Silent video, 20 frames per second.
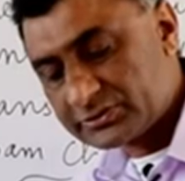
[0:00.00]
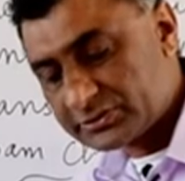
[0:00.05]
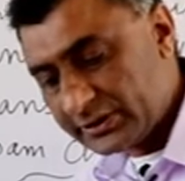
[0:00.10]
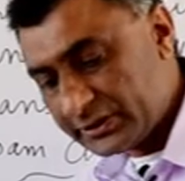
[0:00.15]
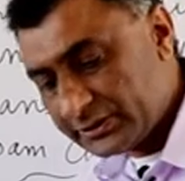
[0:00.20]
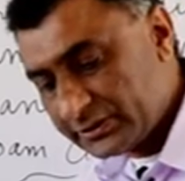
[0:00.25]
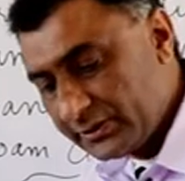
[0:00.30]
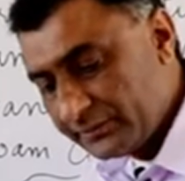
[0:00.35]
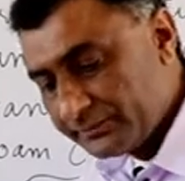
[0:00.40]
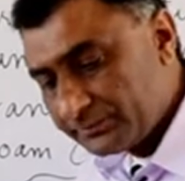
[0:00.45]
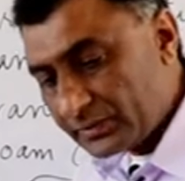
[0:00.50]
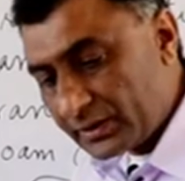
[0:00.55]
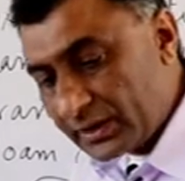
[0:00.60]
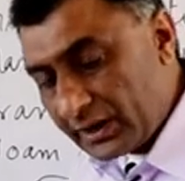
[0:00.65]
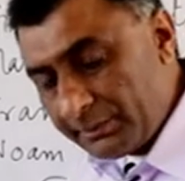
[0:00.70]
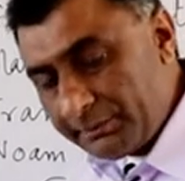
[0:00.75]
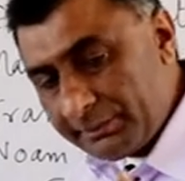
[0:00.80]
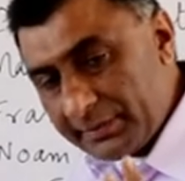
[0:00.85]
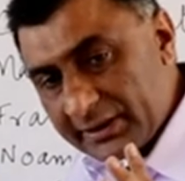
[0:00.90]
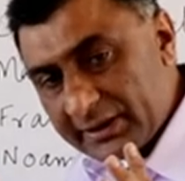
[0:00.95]
Edward Said,
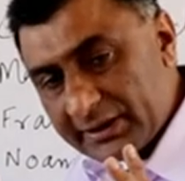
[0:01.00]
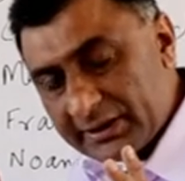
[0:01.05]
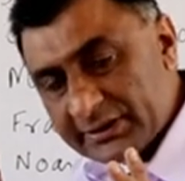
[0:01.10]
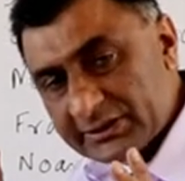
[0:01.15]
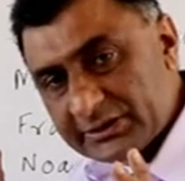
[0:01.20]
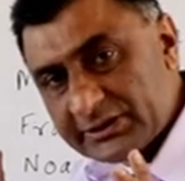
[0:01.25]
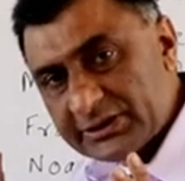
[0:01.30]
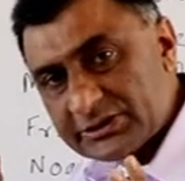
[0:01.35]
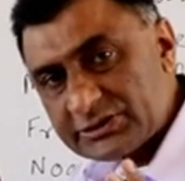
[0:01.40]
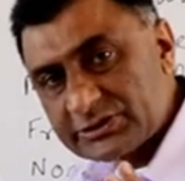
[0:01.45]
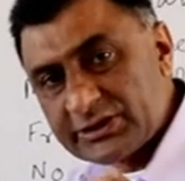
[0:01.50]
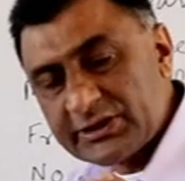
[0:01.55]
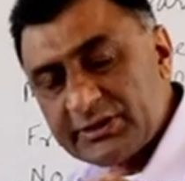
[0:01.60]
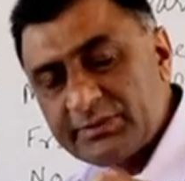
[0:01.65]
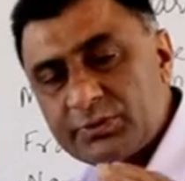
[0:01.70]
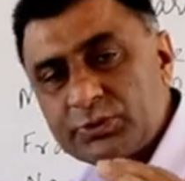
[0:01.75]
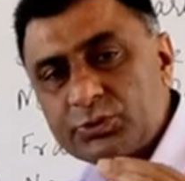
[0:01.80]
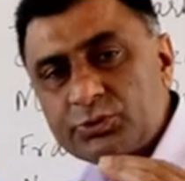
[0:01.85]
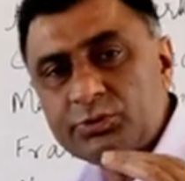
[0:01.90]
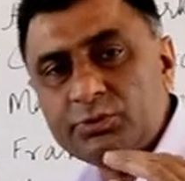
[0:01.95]
apparently they
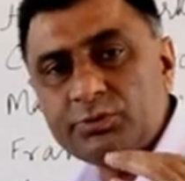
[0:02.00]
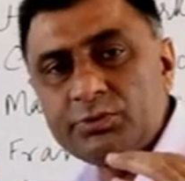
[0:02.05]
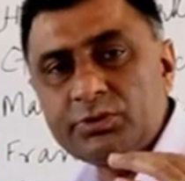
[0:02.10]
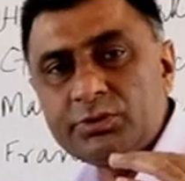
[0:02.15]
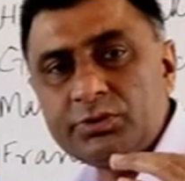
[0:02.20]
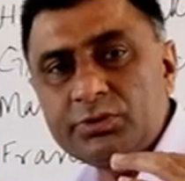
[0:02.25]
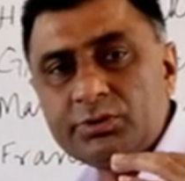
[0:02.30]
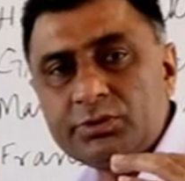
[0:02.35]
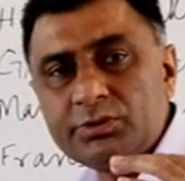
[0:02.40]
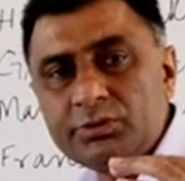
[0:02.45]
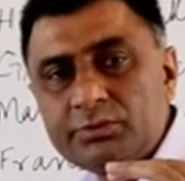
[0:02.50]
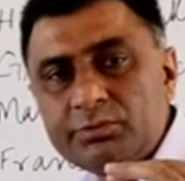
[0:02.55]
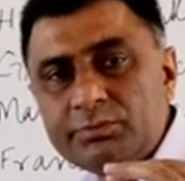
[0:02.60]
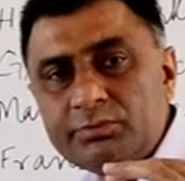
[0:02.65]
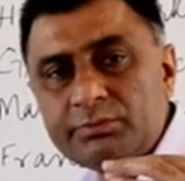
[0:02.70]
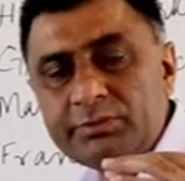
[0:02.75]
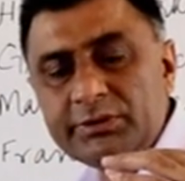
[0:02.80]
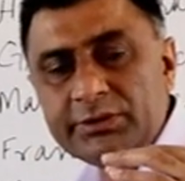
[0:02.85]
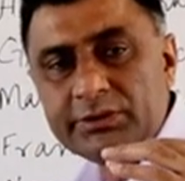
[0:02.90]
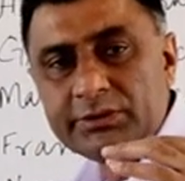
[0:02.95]
seem to
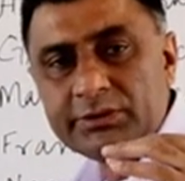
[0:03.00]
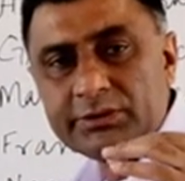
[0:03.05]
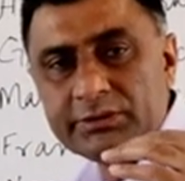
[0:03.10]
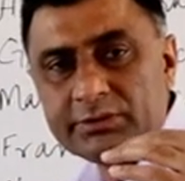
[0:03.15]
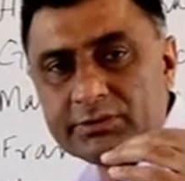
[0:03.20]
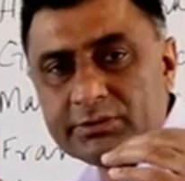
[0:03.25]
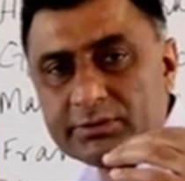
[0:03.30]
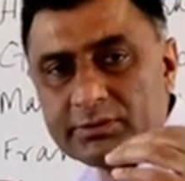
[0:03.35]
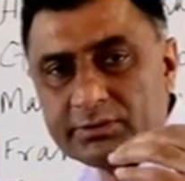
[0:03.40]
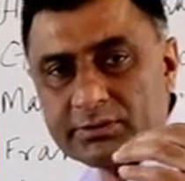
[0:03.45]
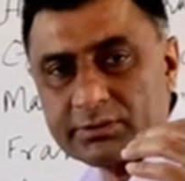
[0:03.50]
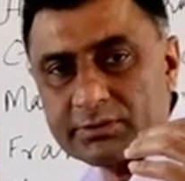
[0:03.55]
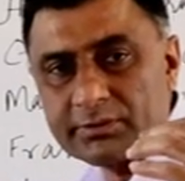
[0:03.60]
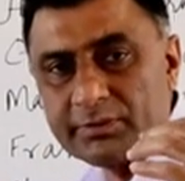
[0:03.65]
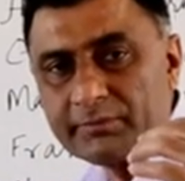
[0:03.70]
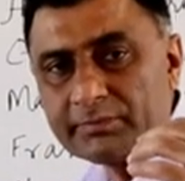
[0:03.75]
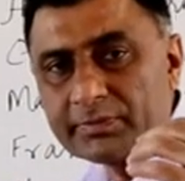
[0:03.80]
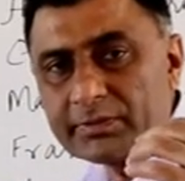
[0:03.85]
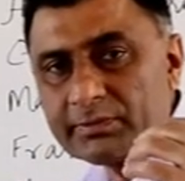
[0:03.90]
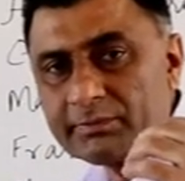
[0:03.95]
be in,
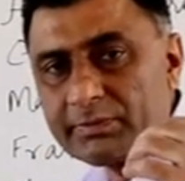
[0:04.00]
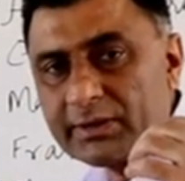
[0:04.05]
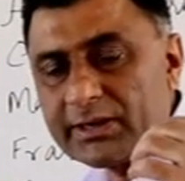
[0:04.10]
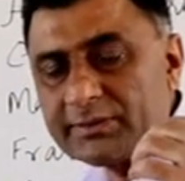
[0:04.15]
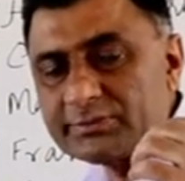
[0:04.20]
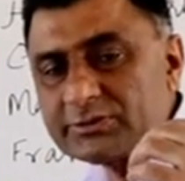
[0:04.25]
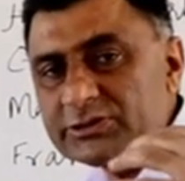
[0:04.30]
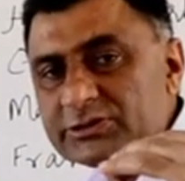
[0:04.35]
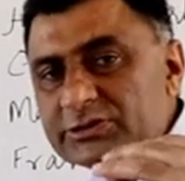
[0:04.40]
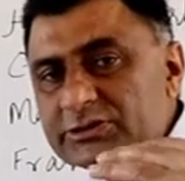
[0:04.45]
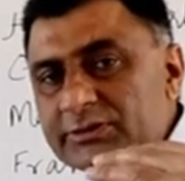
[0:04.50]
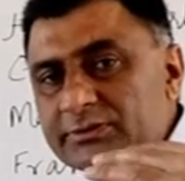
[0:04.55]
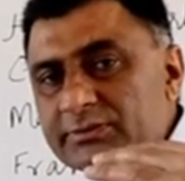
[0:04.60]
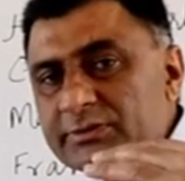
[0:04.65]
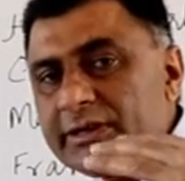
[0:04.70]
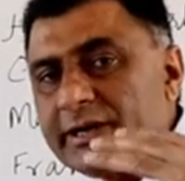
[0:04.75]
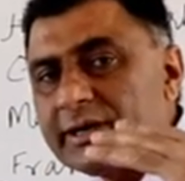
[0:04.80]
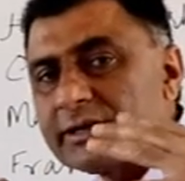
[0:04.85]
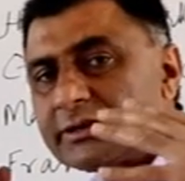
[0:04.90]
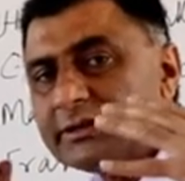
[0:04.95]
perhaps it
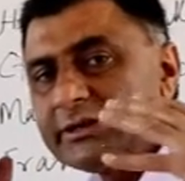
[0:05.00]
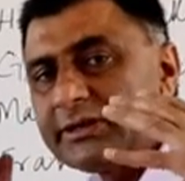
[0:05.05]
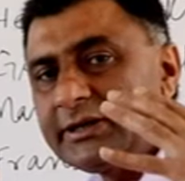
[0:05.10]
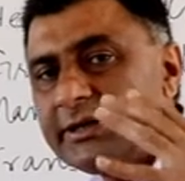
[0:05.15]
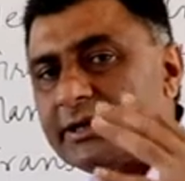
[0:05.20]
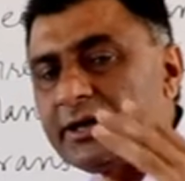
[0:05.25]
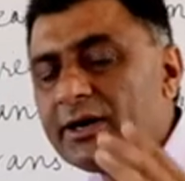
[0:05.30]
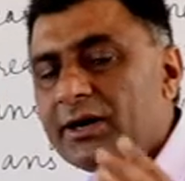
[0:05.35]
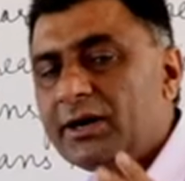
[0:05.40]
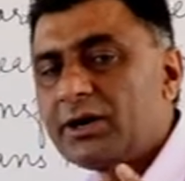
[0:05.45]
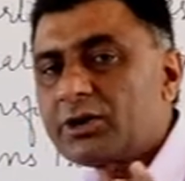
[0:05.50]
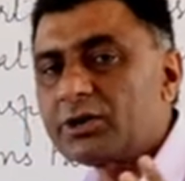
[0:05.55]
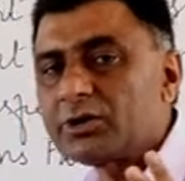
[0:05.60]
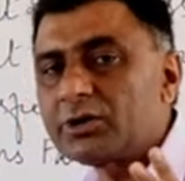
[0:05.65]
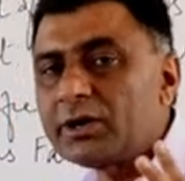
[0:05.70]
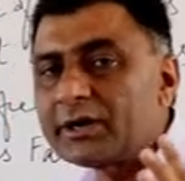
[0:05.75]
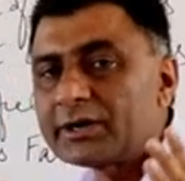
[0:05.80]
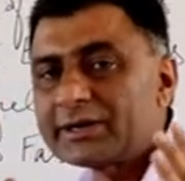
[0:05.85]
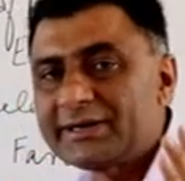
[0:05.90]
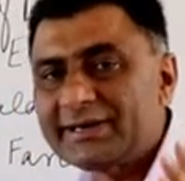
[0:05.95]
seems that they
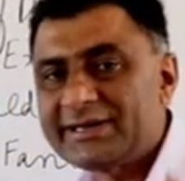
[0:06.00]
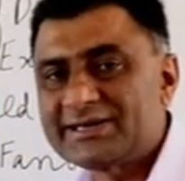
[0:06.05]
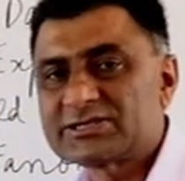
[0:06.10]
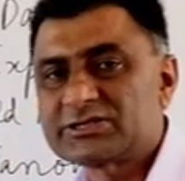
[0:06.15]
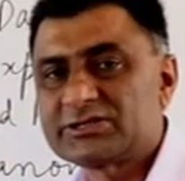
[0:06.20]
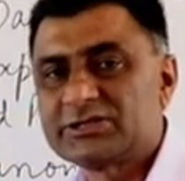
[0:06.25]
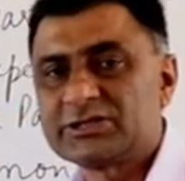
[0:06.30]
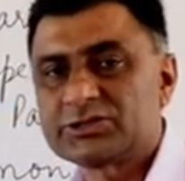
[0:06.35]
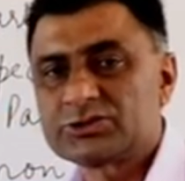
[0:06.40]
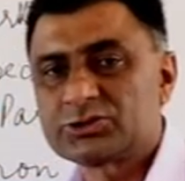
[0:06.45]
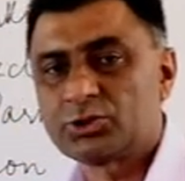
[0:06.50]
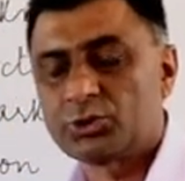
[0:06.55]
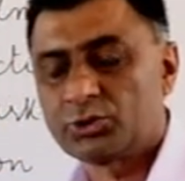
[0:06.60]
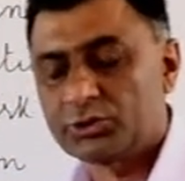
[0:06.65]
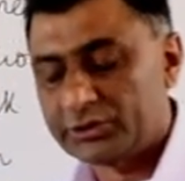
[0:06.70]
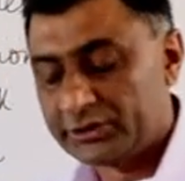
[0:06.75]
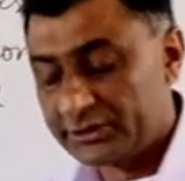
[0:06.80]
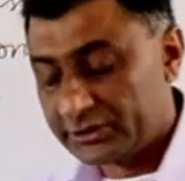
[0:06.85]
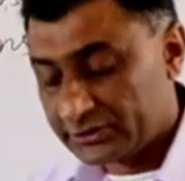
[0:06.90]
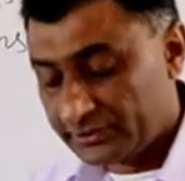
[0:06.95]
are against this
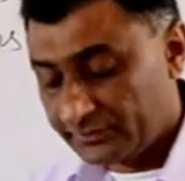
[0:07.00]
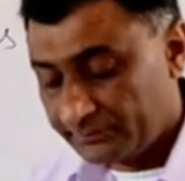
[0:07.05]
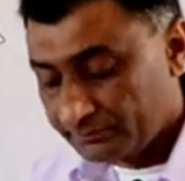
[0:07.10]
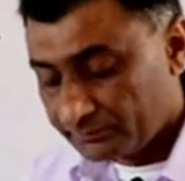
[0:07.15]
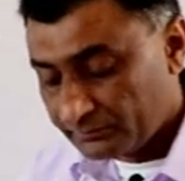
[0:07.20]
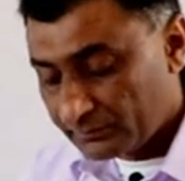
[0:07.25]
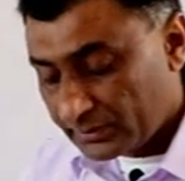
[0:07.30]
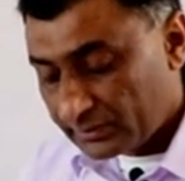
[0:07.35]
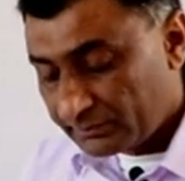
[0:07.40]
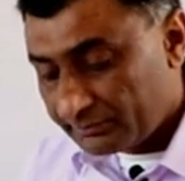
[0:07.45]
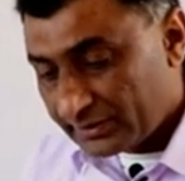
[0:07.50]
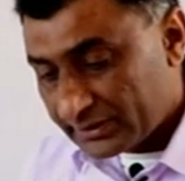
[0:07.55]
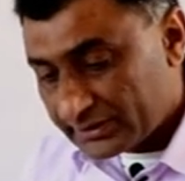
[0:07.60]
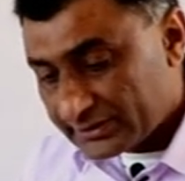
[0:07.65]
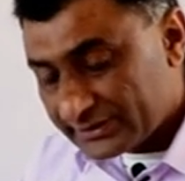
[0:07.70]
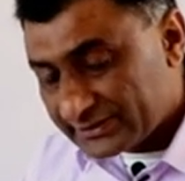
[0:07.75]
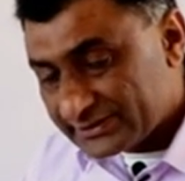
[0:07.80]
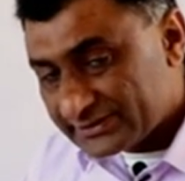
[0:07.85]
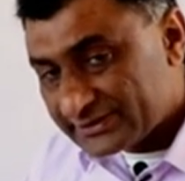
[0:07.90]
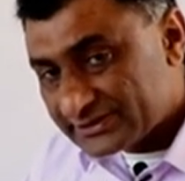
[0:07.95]
colonialism,
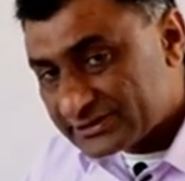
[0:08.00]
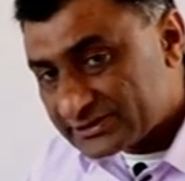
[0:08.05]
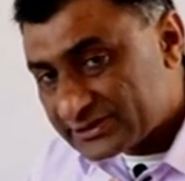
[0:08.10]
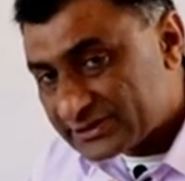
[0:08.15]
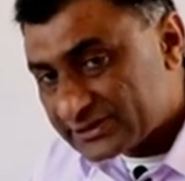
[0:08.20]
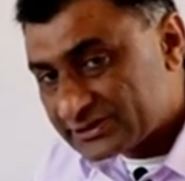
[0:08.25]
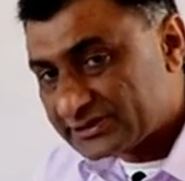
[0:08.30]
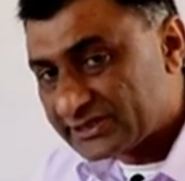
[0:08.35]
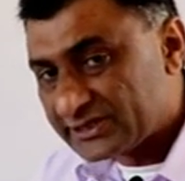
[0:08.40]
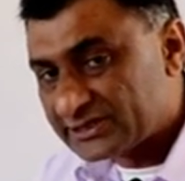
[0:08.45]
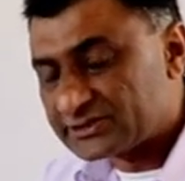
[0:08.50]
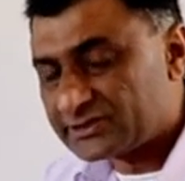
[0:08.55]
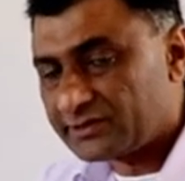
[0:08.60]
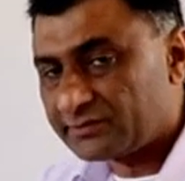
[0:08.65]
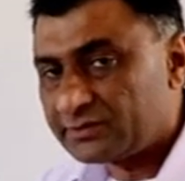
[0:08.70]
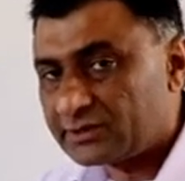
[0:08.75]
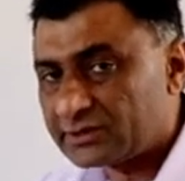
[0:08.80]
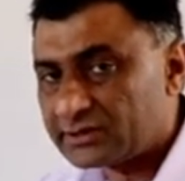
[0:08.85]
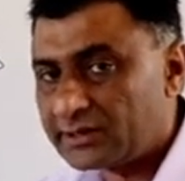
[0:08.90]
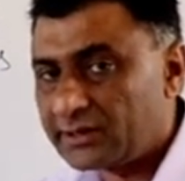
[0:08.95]
but in the strict sense
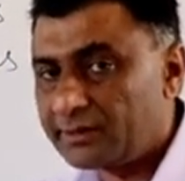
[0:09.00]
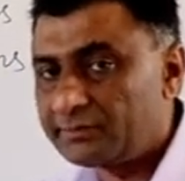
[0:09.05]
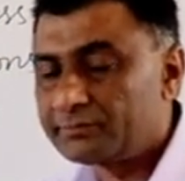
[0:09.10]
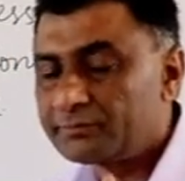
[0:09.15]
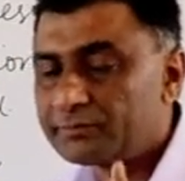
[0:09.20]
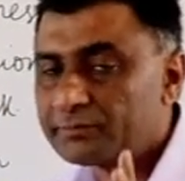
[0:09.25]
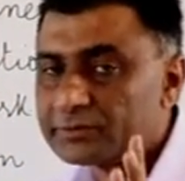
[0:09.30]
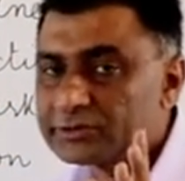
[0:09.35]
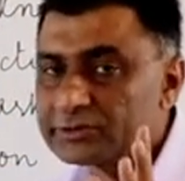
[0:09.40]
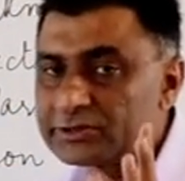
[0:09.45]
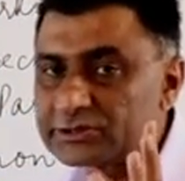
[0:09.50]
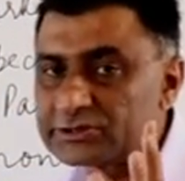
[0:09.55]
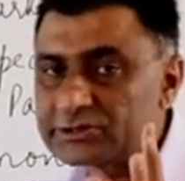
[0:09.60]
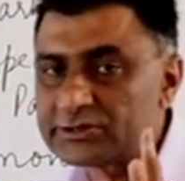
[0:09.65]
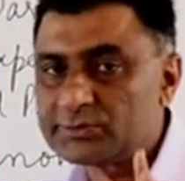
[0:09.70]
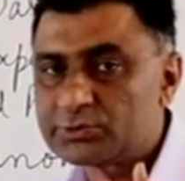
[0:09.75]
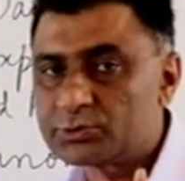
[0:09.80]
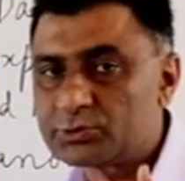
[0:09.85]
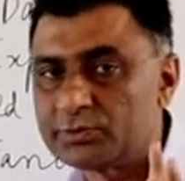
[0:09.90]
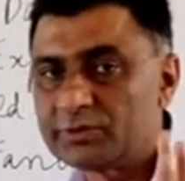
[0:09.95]
of the term, they
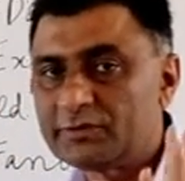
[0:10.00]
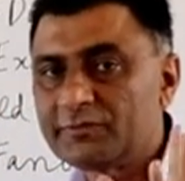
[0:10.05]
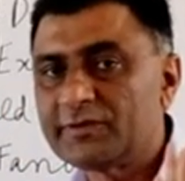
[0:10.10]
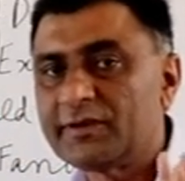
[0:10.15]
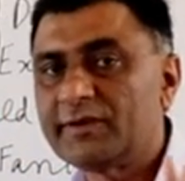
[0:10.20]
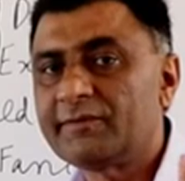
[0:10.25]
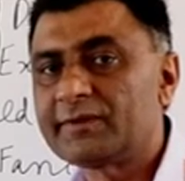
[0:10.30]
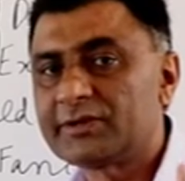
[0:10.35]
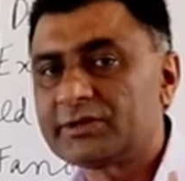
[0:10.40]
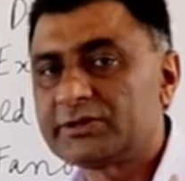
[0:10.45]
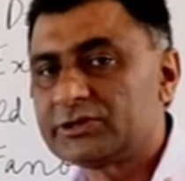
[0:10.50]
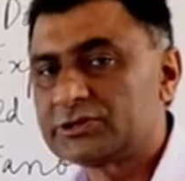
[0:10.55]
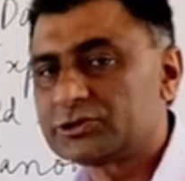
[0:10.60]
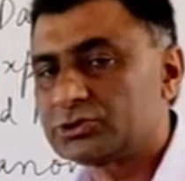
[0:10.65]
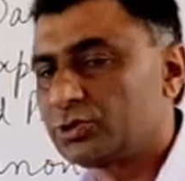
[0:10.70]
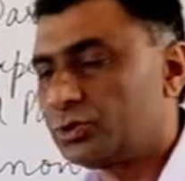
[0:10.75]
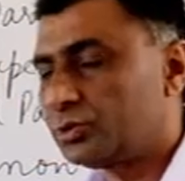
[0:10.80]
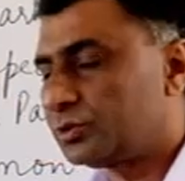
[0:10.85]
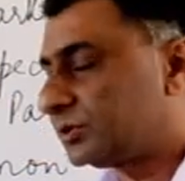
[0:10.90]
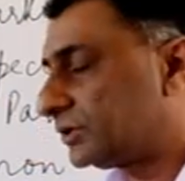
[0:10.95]
seem to be favoring
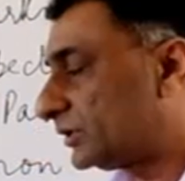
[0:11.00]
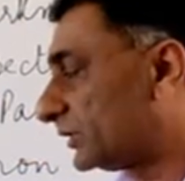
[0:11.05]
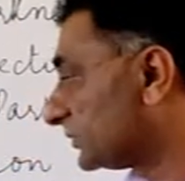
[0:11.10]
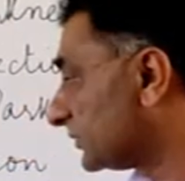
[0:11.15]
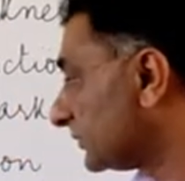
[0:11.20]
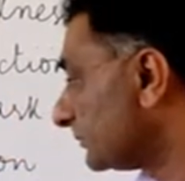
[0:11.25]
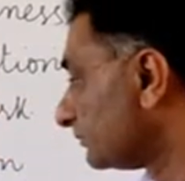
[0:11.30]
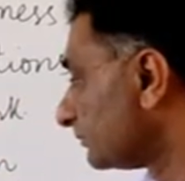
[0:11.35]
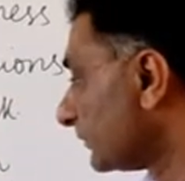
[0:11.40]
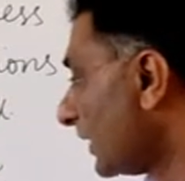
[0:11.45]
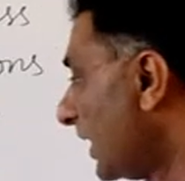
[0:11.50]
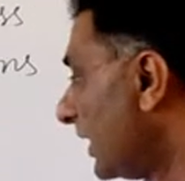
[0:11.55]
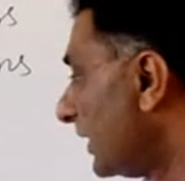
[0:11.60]
this colonialism.